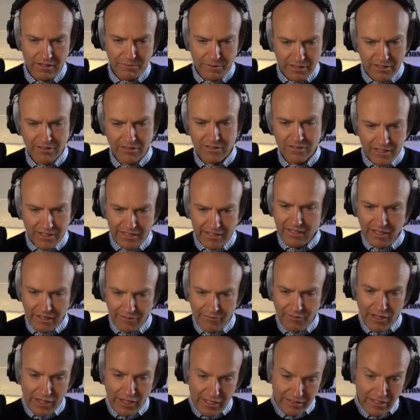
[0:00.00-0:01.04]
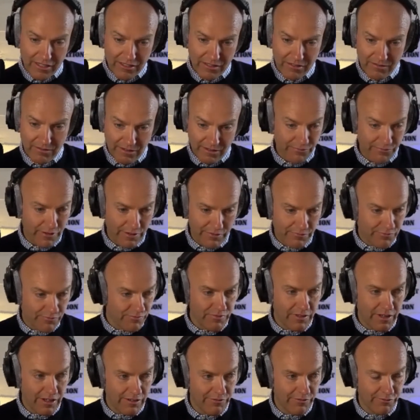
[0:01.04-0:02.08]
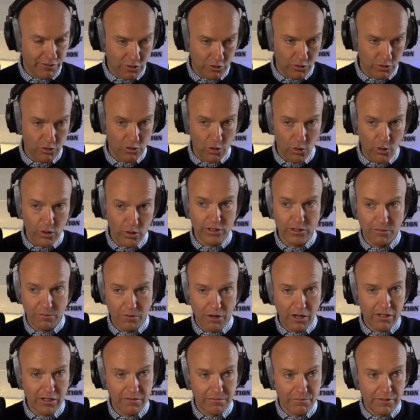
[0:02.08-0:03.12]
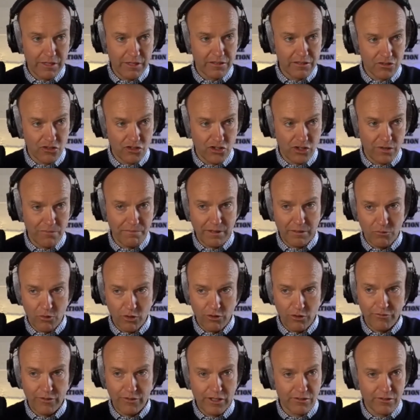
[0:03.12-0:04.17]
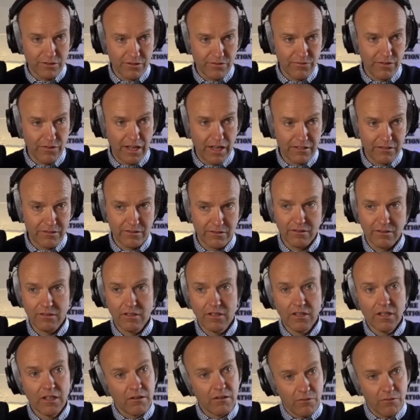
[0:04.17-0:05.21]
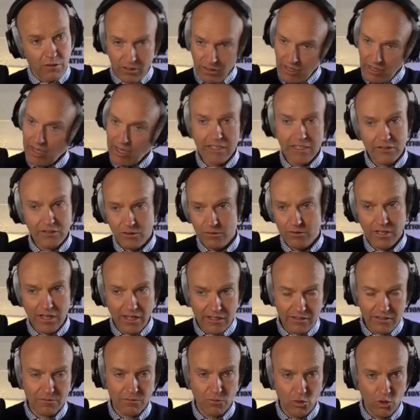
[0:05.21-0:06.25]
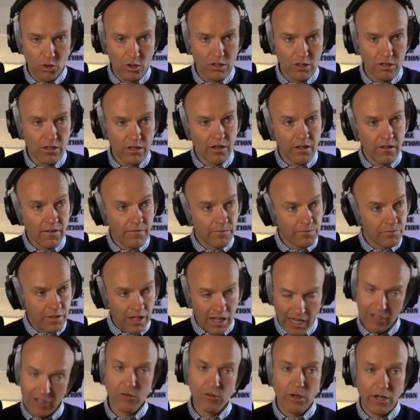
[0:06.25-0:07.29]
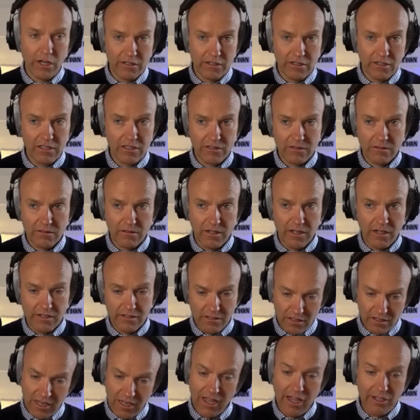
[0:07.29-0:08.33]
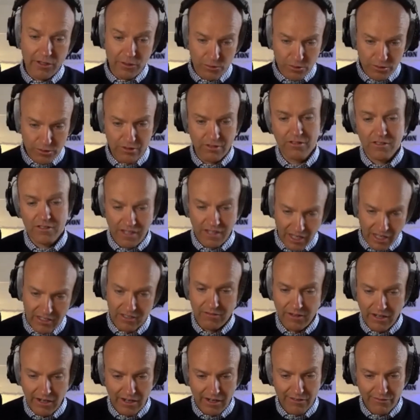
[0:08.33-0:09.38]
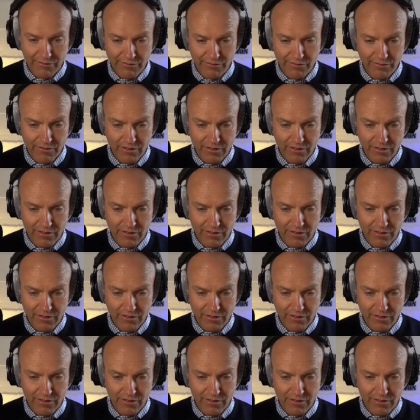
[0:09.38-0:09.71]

Because, like, if going to market means shipping more features faster, well, I need to test more. How do I industrialize it? I use the stack graph.